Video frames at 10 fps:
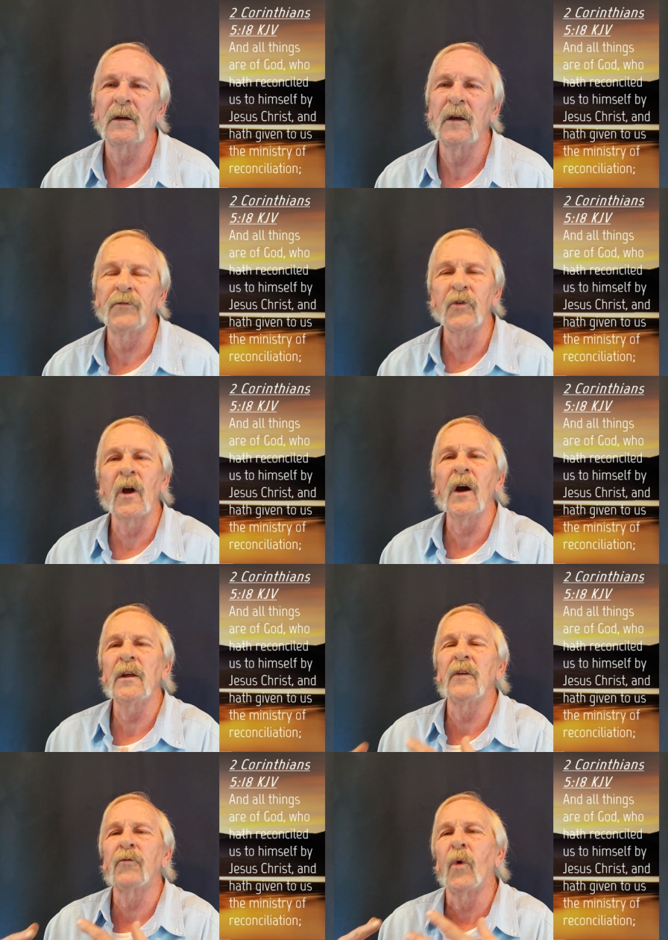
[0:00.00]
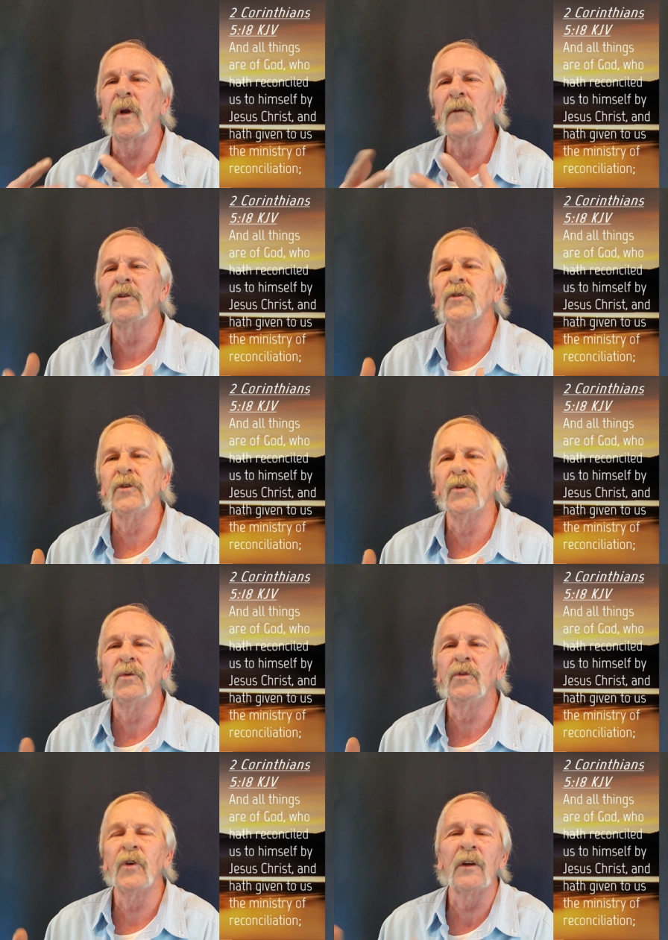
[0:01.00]
If whatever you
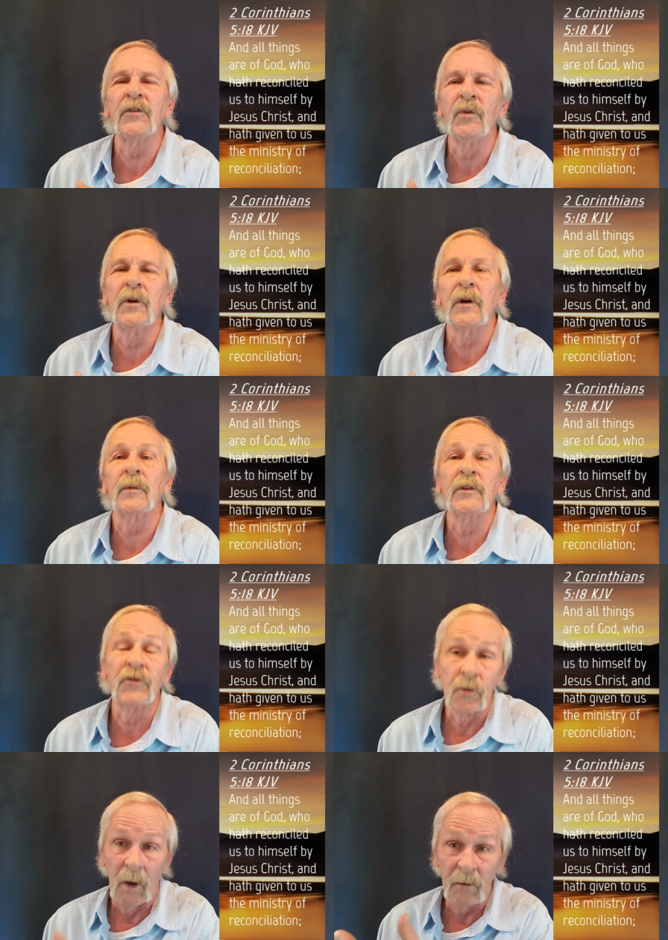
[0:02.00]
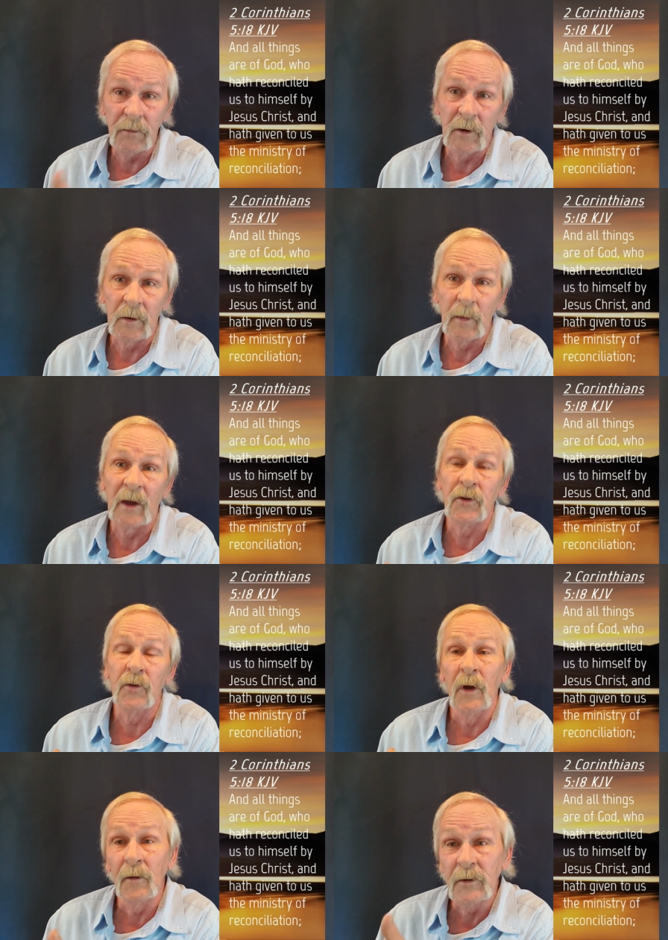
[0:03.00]
do, you're not doing it because you love Him and you
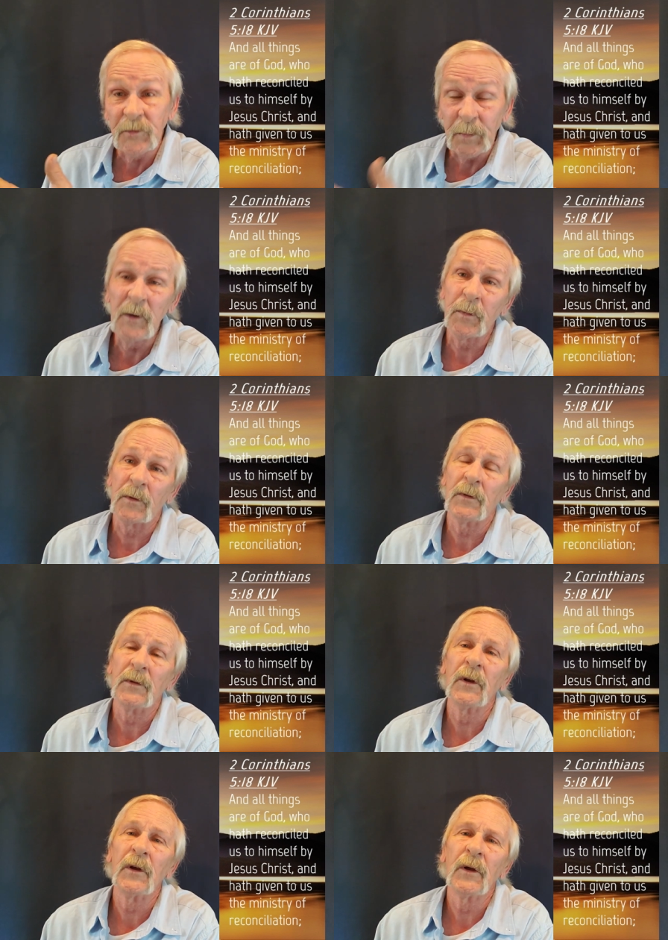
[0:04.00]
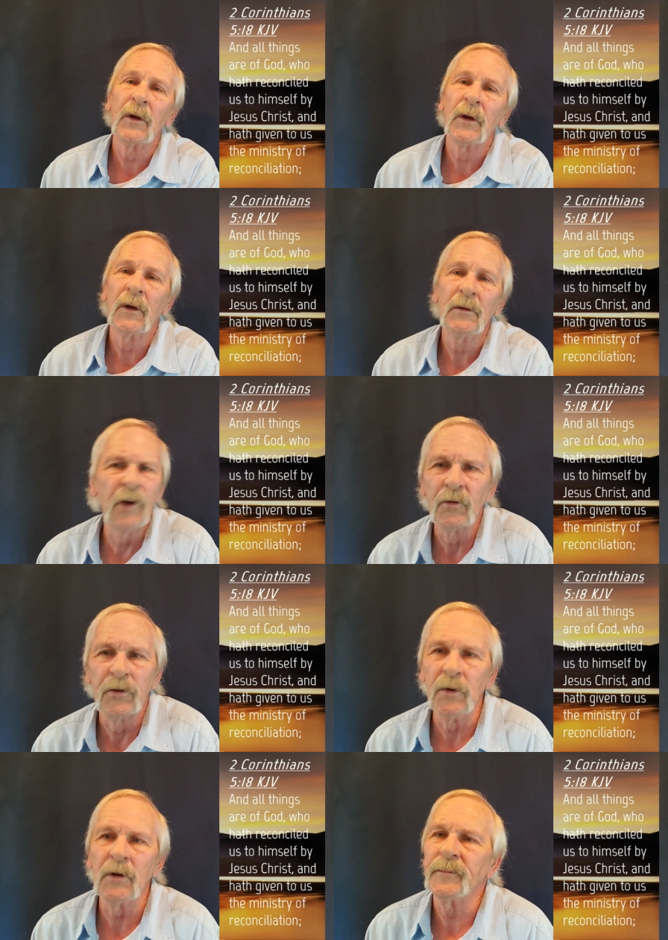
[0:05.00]
love His people, don't
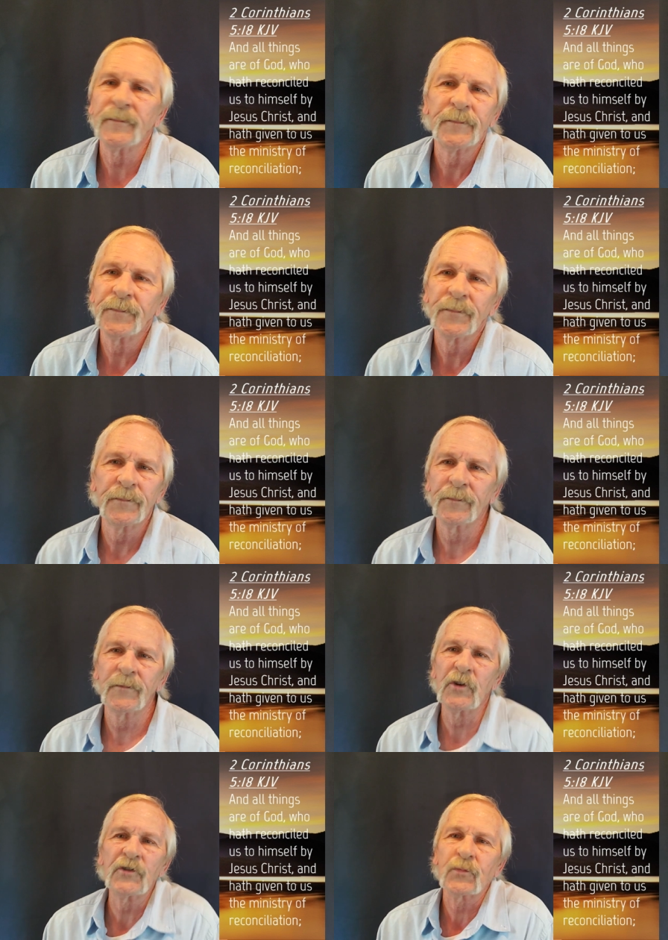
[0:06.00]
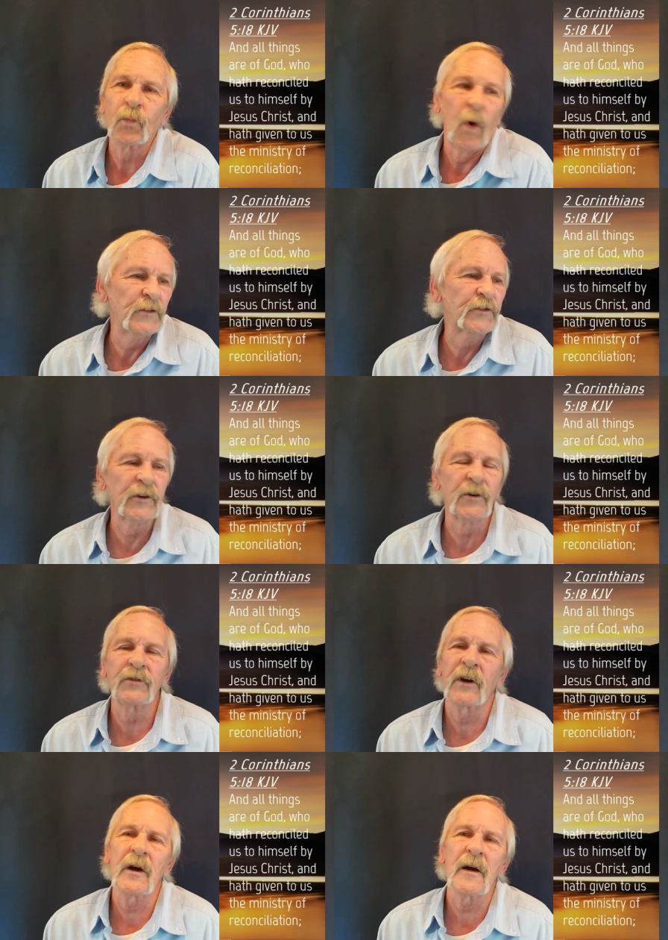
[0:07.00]
do it. You're just wasting your
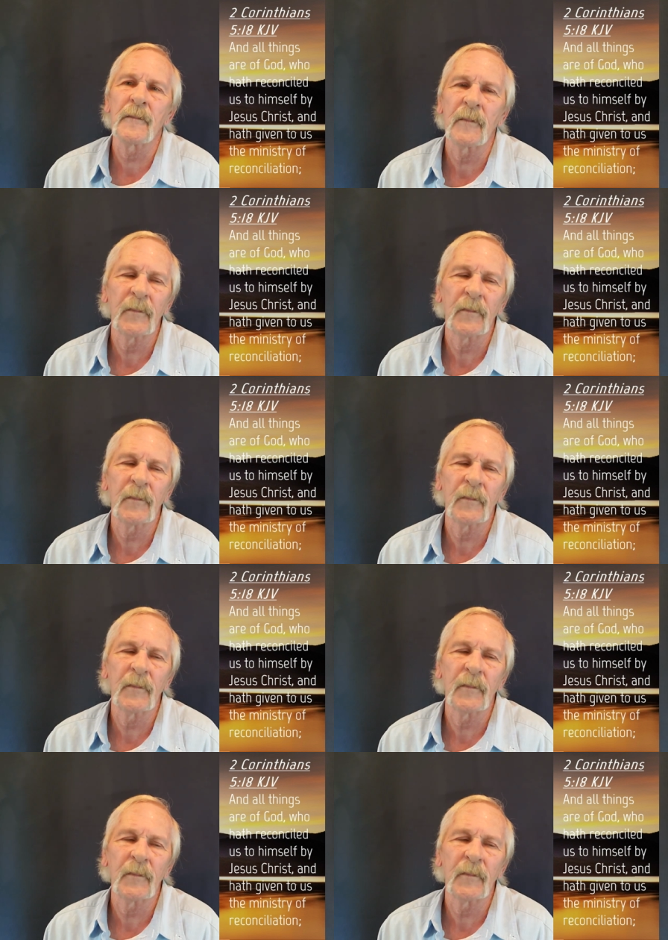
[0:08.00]
time.